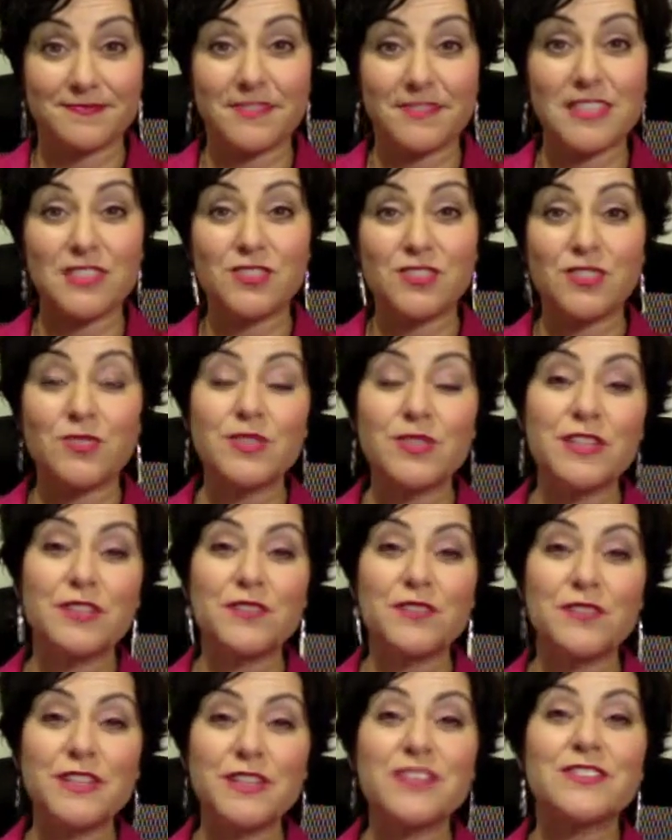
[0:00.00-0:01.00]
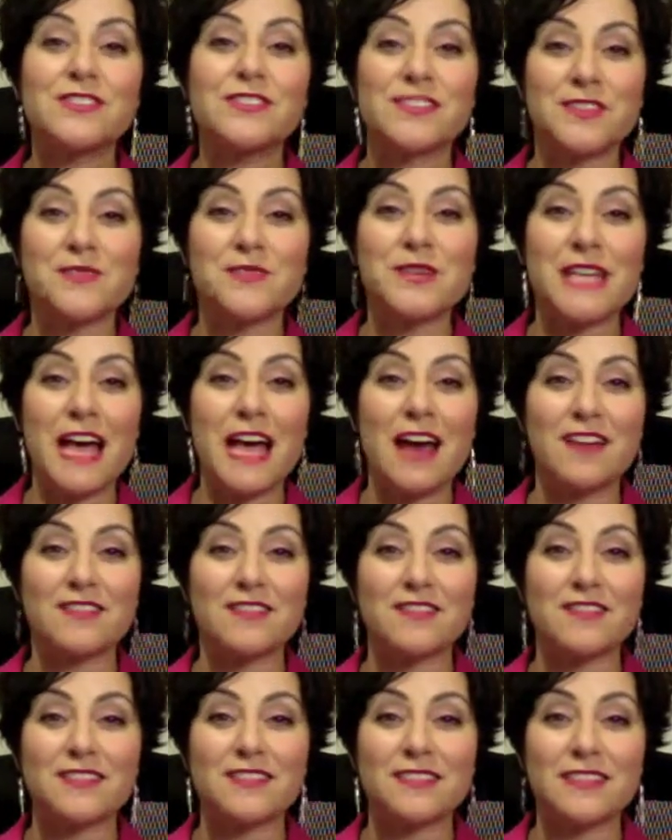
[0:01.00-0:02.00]
These are real fears that we have
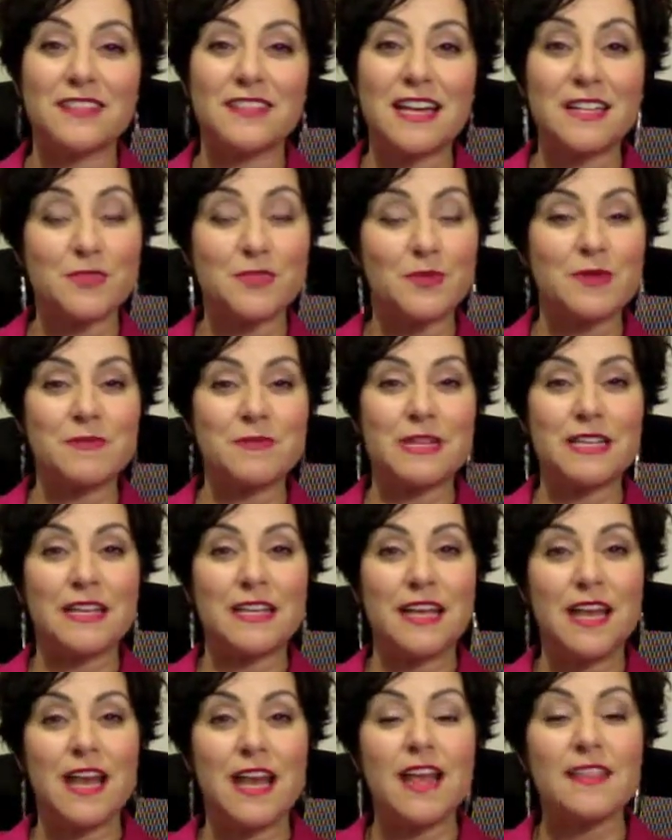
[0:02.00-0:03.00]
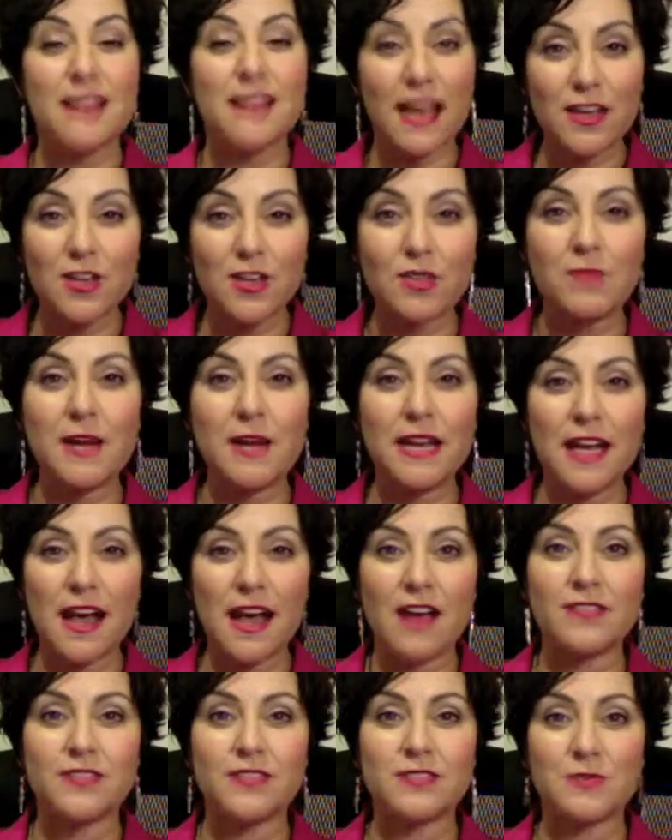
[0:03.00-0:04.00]
as women, that you might
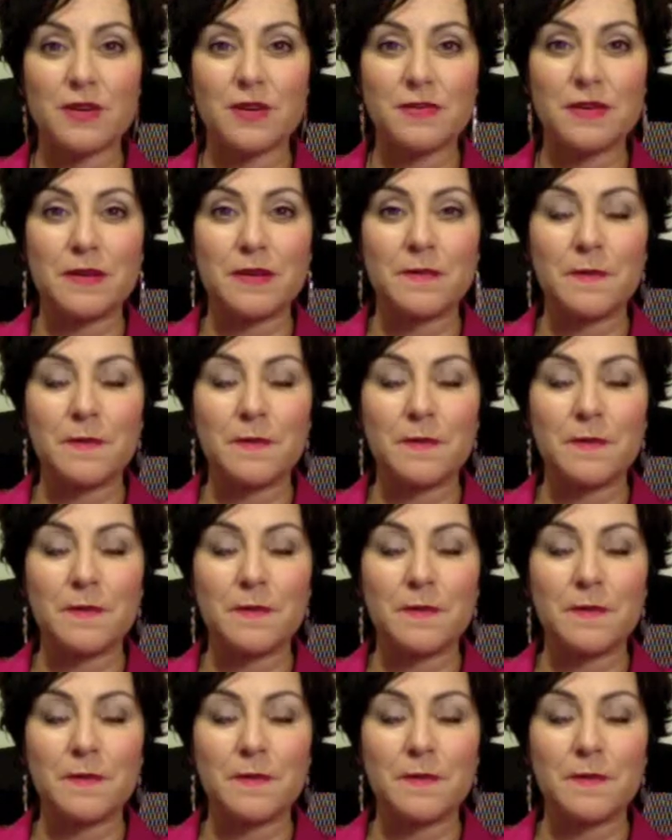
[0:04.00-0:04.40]
have as women.